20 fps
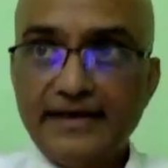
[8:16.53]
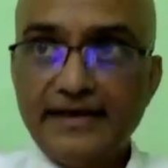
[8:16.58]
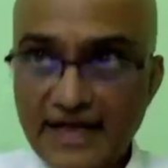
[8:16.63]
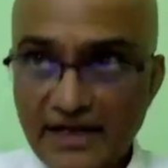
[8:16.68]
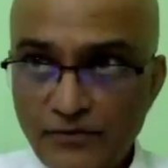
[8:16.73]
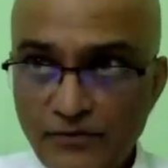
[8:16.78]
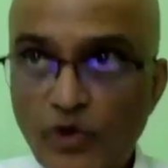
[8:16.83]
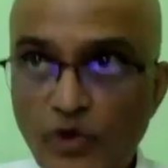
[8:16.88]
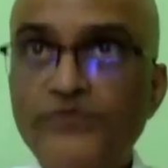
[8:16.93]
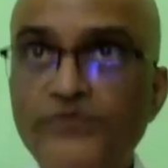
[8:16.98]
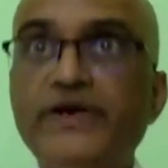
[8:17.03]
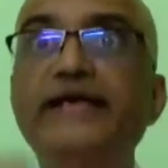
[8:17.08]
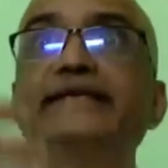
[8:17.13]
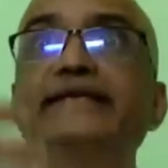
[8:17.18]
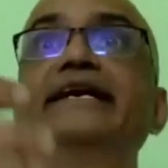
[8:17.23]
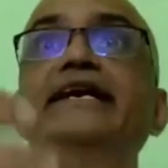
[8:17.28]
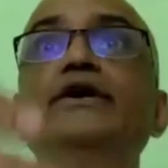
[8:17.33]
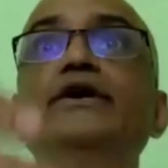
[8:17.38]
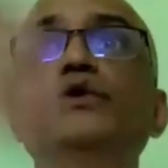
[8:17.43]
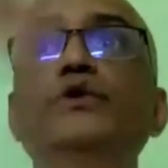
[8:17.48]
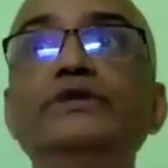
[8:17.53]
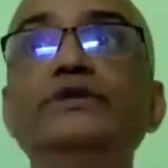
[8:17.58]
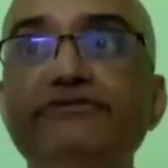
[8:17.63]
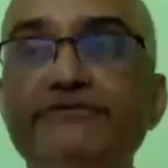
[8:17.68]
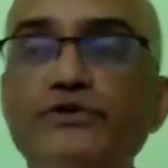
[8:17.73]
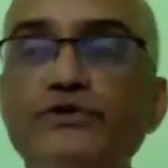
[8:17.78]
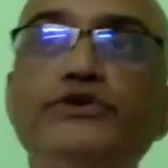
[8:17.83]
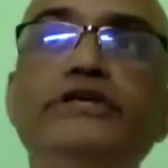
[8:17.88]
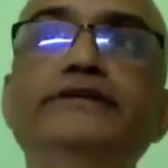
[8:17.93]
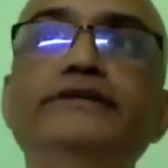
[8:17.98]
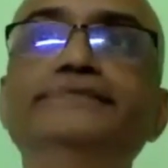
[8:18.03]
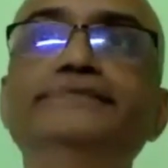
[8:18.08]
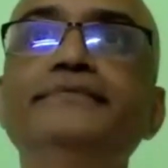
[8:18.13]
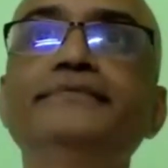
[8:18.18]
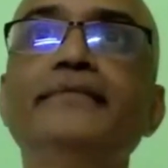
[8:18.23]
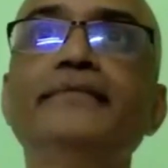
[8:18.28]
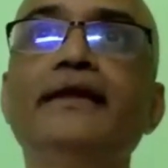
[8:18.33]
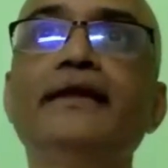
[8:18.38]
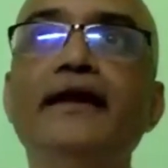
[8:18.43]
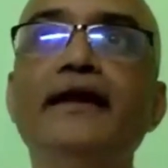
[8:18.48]
and what we are intending to do in the future.
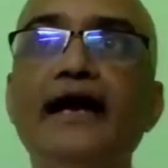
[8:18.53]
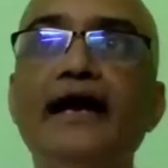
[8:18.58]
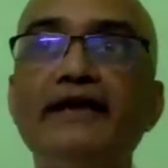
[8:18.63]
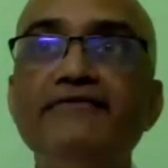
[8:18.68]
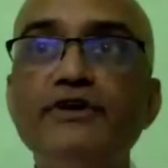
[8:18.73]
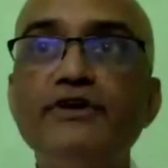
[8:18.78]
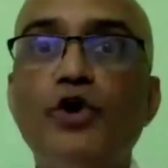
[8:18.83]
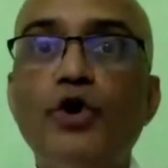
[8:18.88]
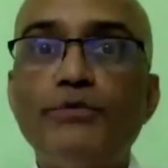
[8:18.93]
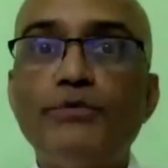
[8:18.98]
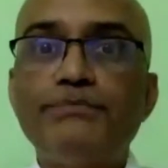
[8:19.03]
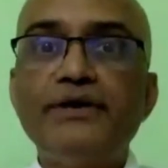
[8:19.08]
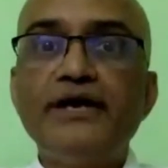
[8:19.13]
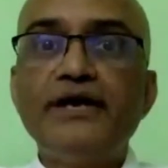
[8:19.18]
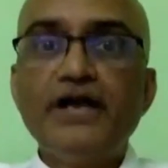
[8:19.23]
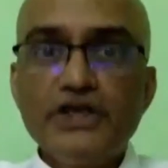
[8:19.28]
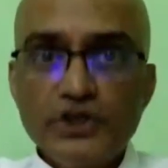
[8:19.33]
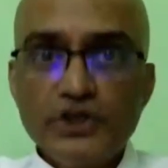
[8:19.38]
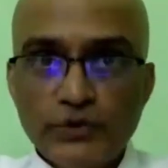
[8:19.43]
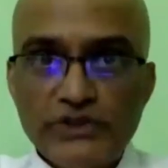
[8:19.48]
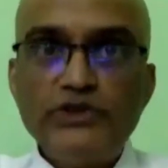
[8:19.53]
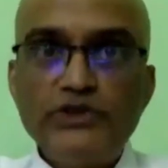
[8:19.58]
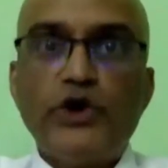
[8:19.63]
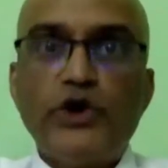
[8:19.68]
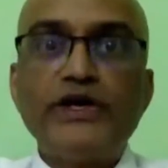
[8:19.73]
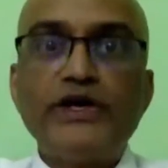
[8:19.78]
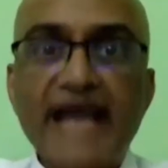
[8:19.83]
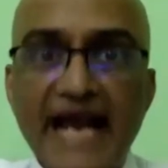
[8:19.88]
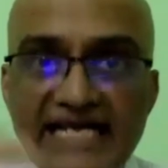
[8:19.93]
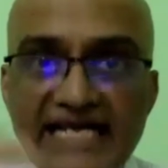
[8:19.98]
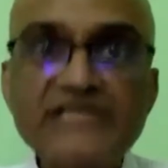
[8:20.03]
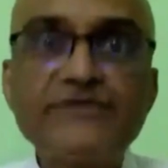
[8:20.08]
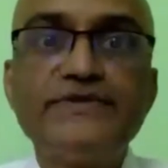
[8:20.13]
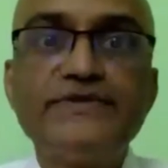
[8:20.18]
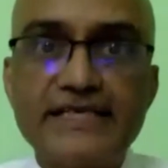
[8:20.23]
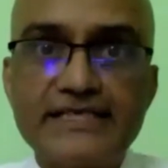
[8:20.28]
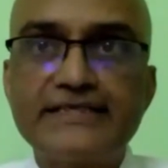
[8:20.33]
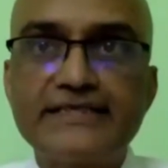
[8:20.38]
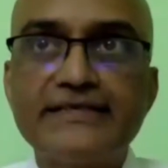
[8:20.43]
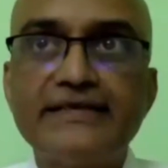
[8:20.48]
And we hope you will join hands with
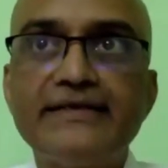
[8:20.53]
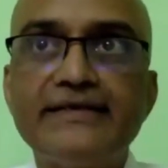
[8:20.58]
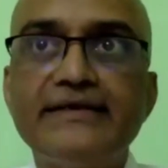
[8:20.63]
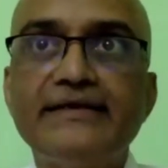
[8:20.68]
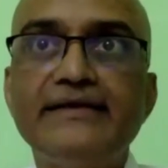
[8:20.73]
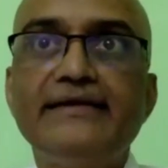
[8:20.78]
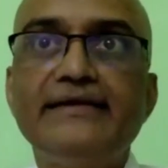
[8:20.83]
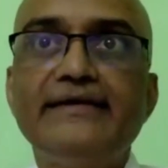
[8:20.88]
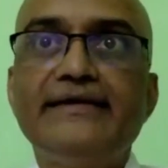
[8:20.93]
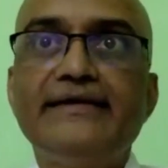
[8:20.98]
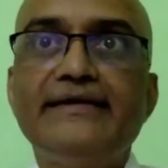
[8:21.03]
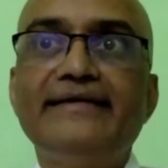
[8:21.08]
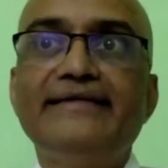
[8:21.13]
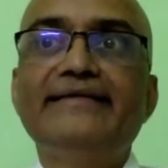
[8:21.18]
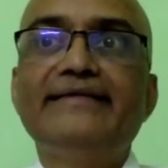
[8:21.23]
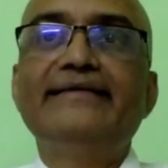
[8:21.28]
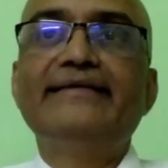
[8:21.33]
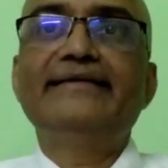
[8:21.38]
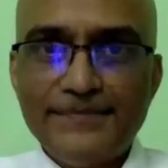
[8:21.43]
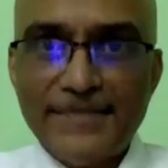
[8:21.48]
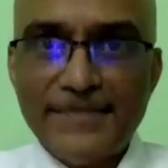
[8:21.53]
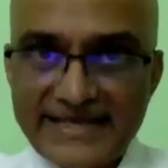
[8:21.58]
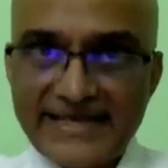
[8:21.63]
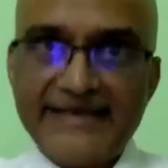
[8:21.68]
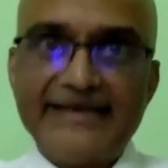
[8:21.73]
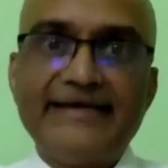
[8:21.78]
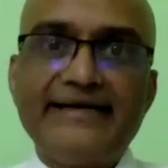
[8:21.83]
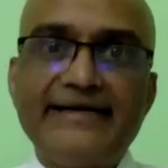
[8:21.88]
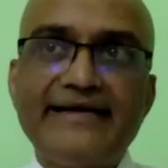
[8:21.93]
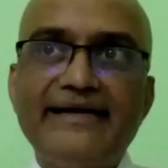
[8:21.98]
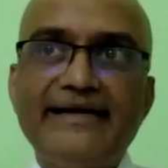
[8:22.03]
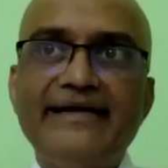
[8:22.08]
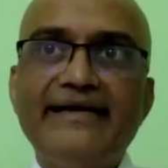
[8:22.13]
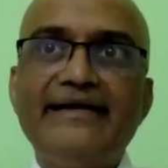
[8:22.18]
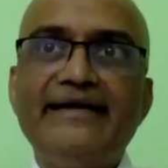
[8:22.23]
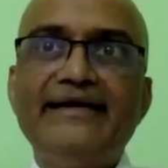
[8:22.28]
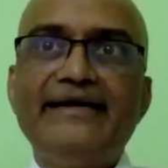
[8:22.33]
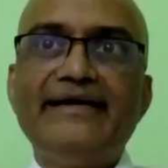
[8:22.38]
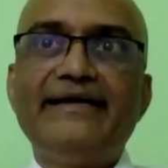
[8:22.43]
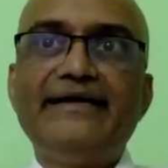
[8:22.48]
us in making
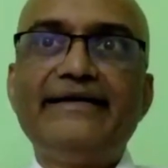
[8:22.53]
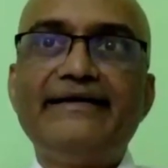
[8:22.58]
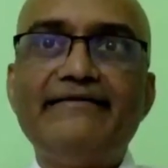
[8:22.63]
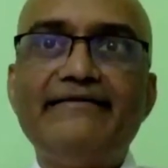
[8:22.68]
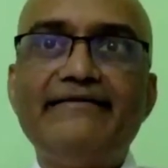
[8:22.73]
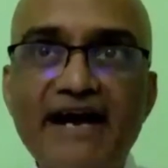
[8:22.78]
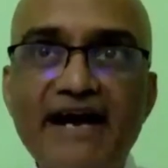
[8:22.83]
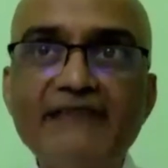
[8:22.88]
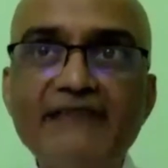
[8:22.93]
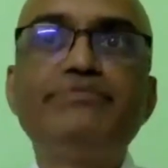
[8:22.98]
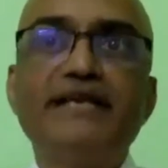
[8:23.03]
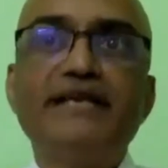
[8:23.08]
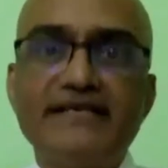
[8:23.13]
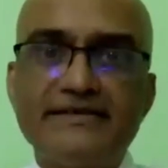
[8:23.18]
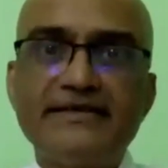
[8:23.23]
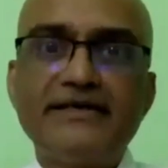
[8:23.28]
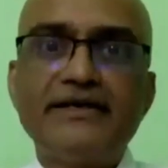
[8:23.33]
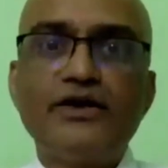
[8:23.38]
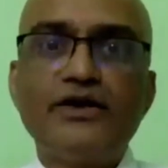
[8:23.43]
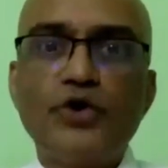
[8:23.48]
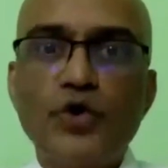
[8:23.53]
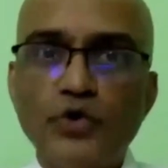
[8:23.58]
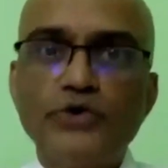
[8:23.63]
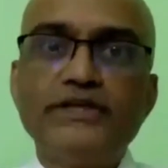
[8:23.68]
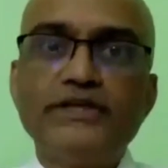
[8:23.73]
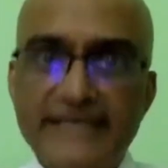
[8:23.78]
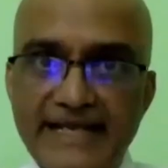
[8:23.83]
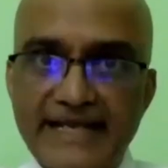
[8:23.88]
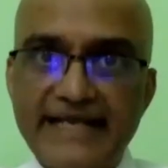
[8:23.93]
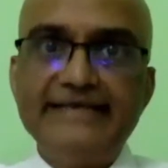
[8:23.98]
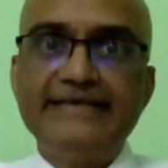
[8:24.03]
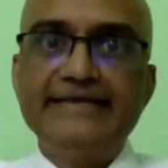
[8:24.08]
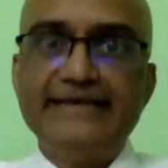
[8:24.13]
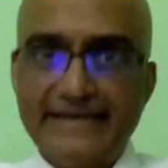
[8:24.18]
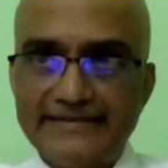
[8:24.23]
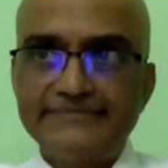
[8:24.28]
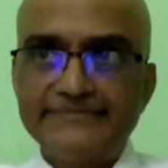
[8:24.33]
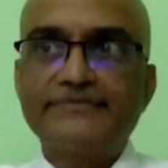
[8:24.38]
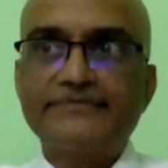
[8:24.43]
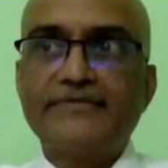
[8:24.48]
a vibrant golden
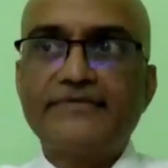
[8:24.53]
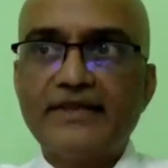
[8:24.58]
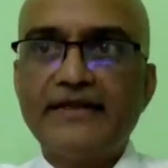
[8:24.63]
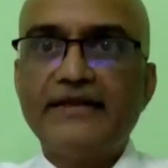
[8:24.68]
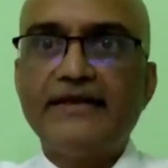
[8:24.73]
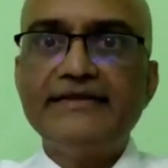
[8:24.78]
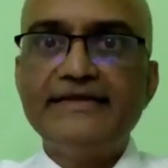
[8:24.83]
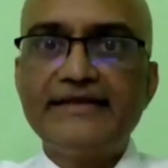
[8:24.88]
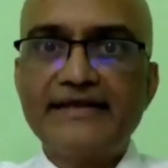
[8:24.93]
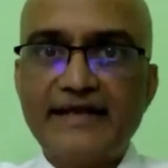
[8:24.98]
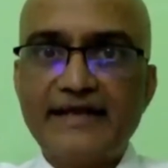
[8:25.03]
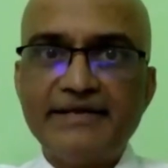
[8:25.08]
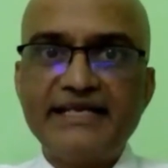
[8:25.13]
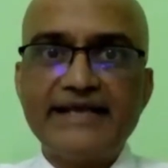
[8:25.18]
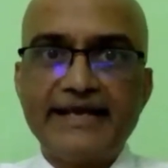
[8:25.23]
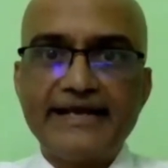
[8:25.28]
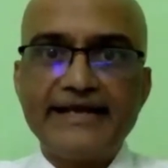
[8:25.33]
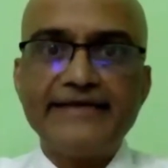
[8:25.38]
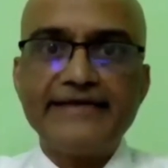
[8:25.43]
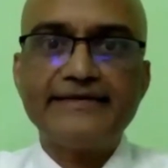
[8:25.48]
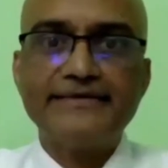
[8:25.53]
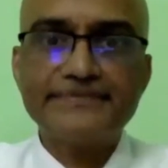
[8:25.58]
India in the coming decade.